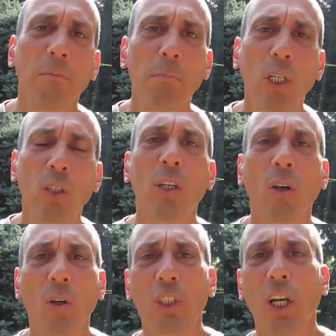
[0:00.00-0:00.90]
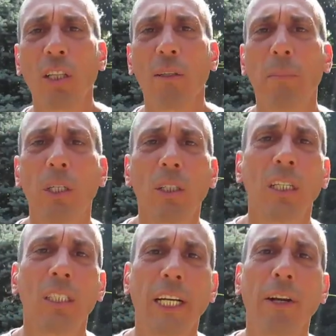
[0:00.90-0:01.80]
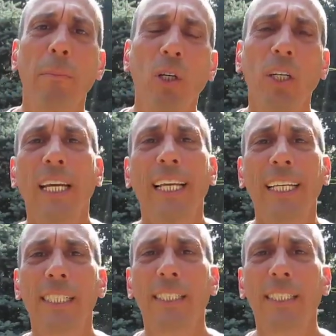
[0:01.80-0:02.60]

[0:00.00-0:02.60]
milk or chocolate milk, dairy milk, is